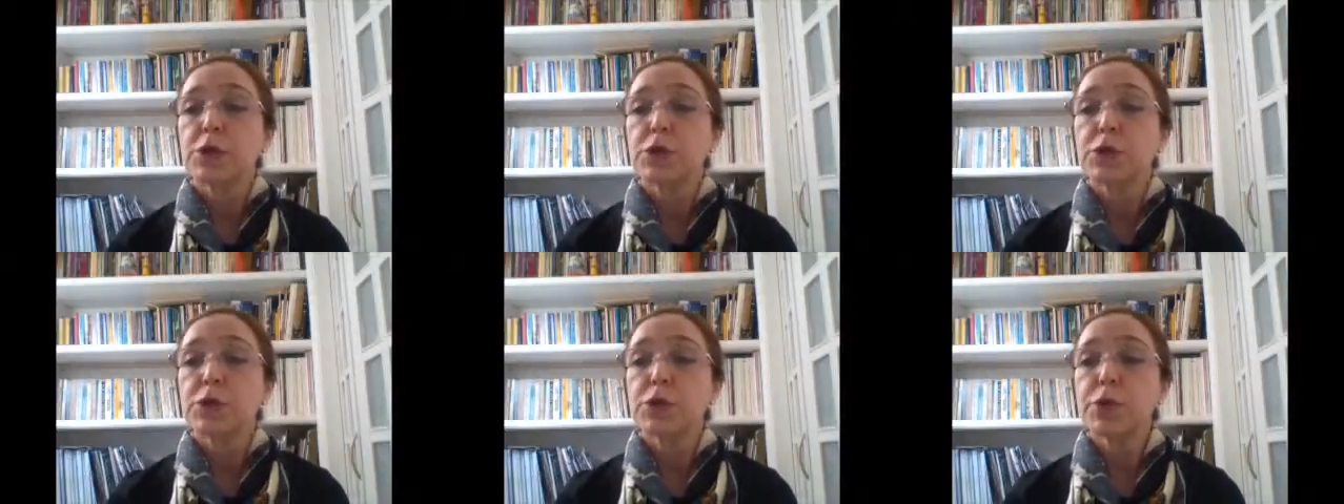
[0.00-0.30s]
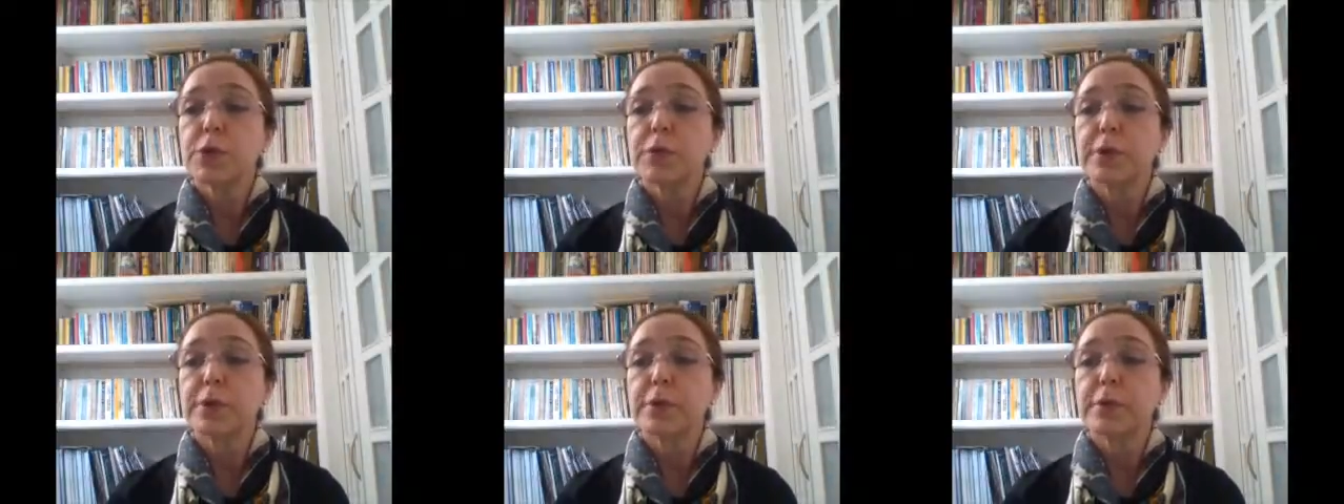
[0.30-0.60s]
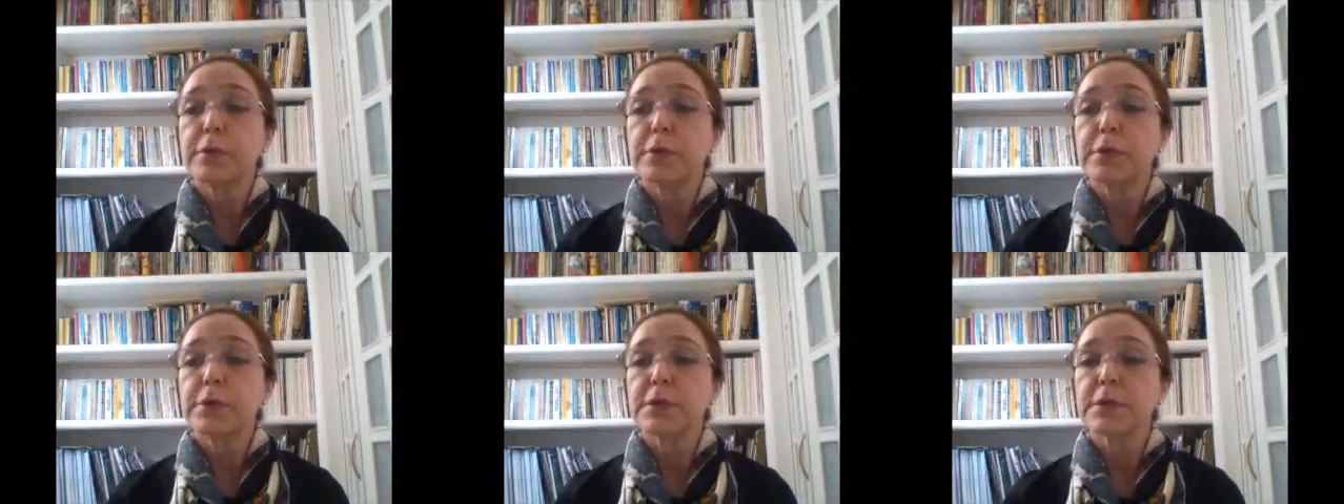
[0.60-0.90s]

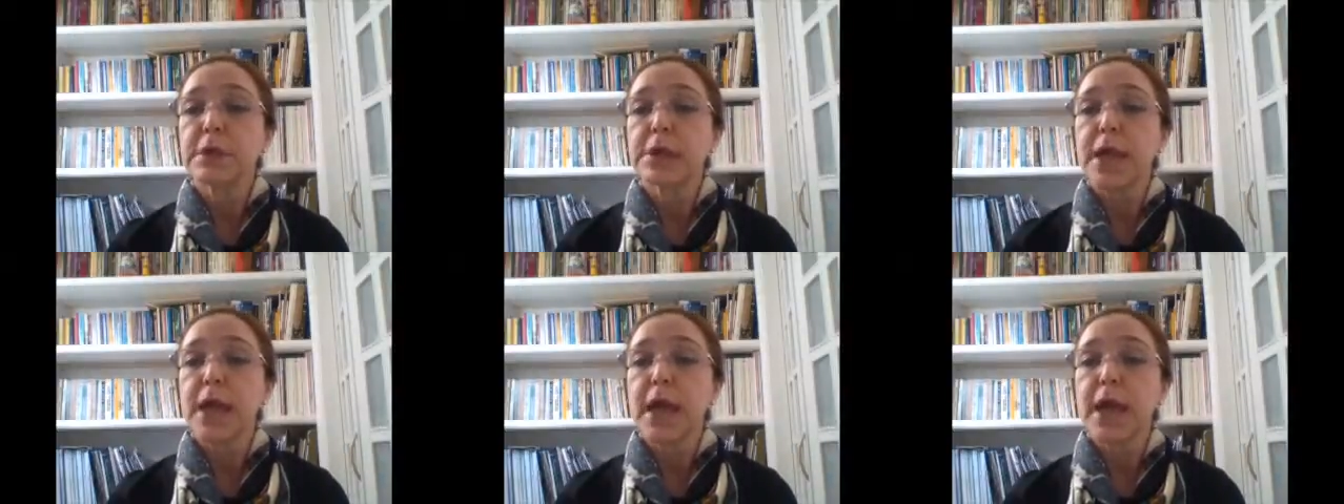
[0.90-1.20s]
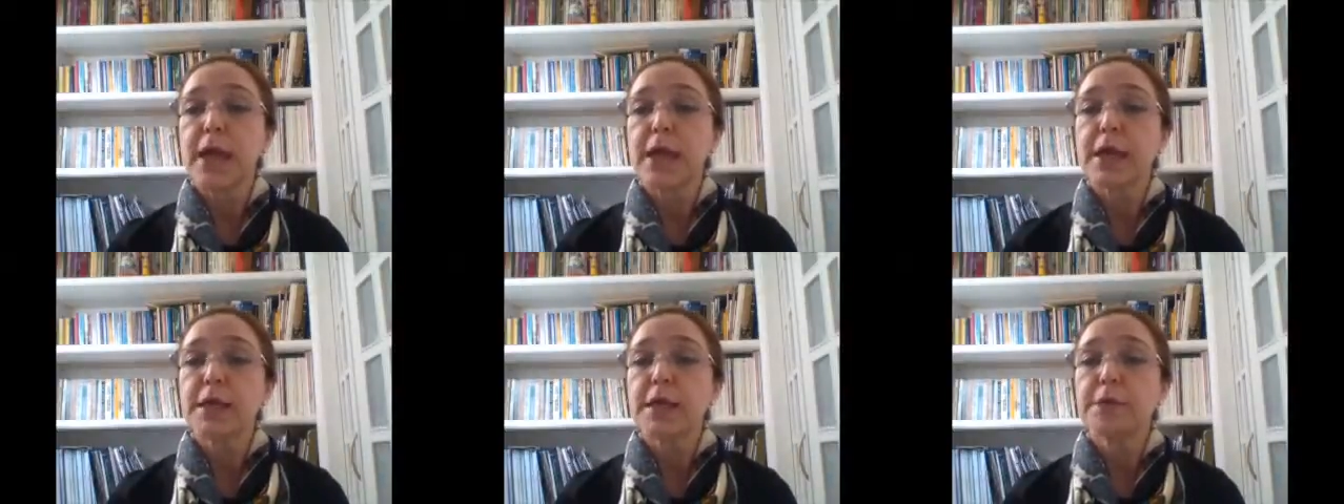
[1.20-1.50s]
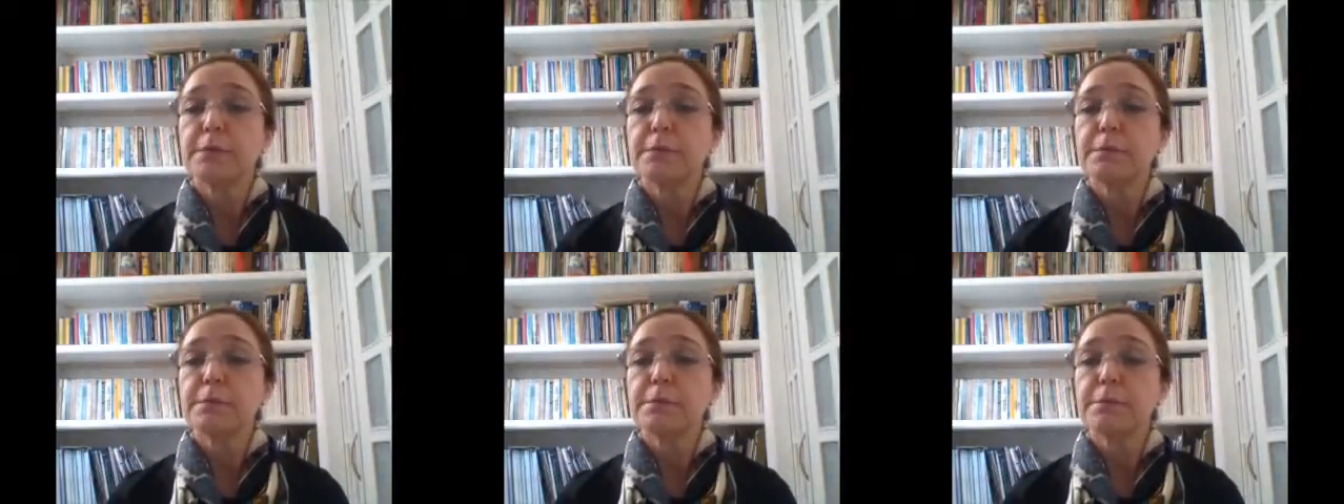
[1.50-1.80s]
During the K
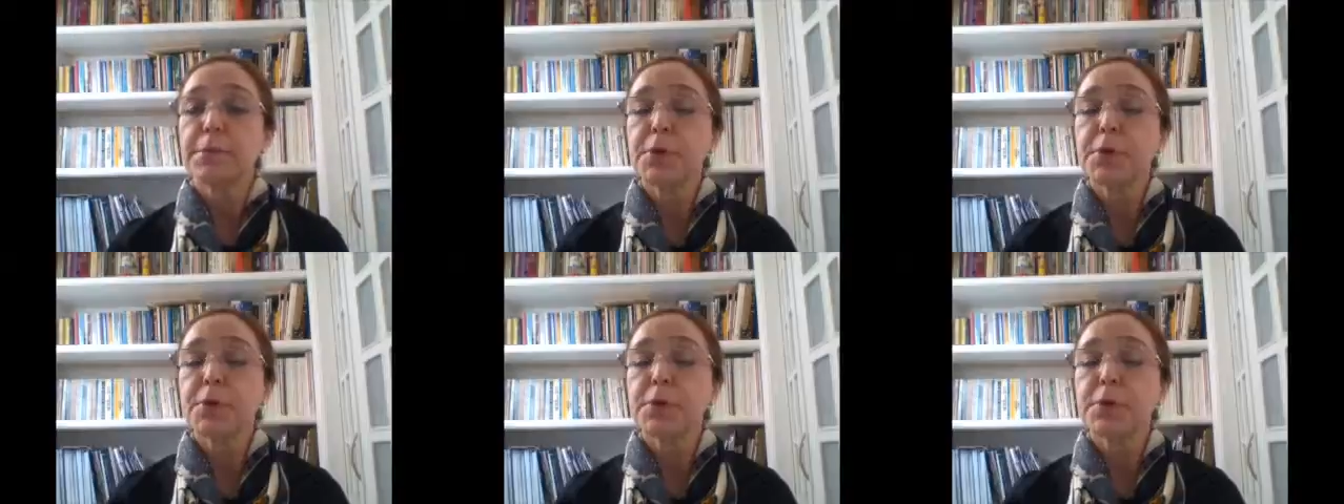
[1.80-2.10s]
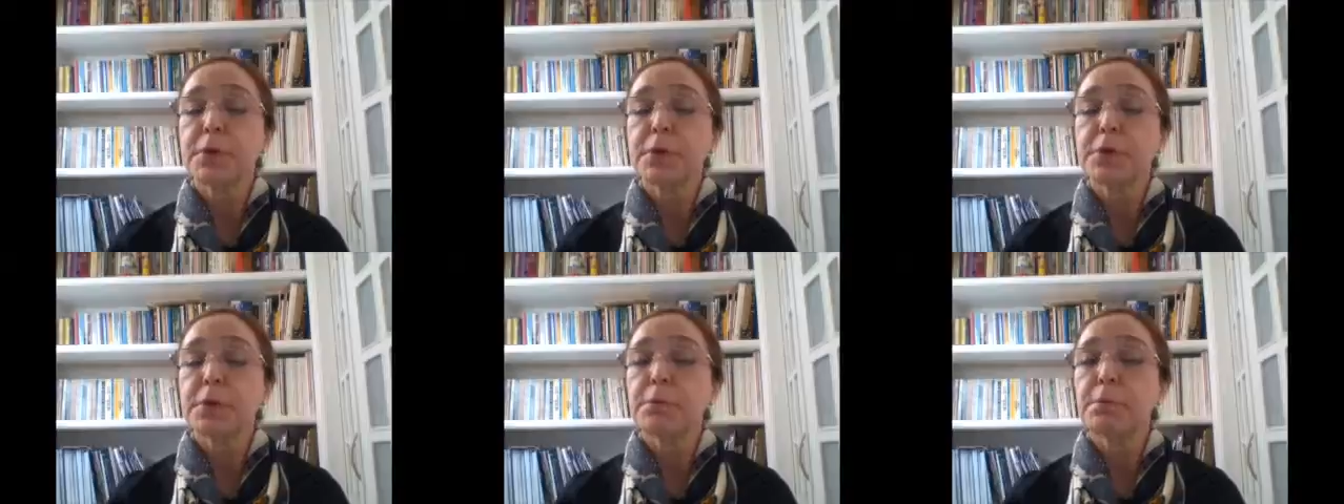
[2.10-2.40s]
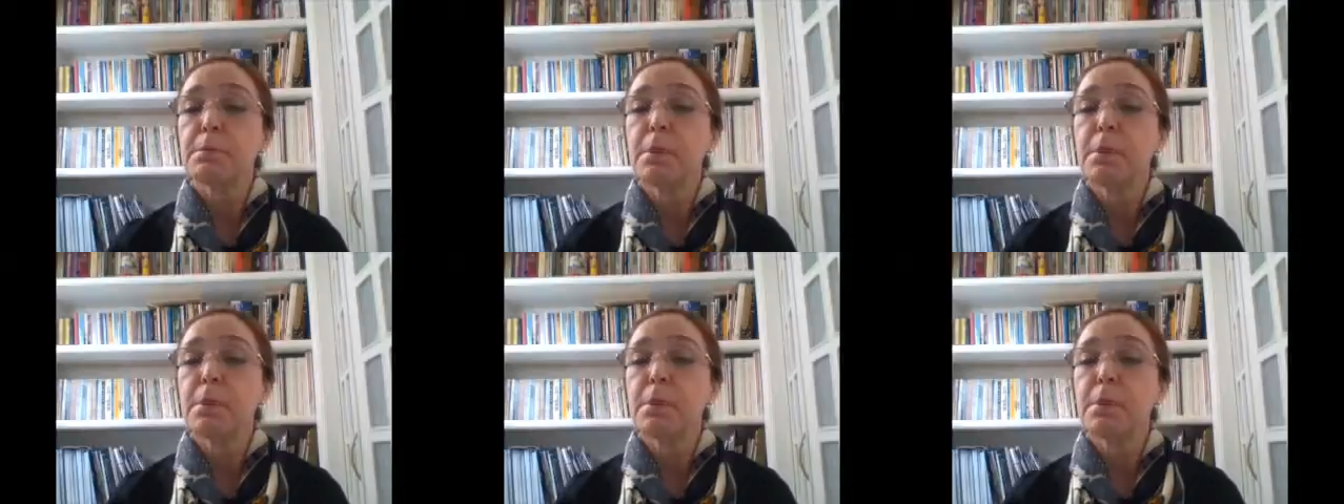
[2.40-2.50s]
period,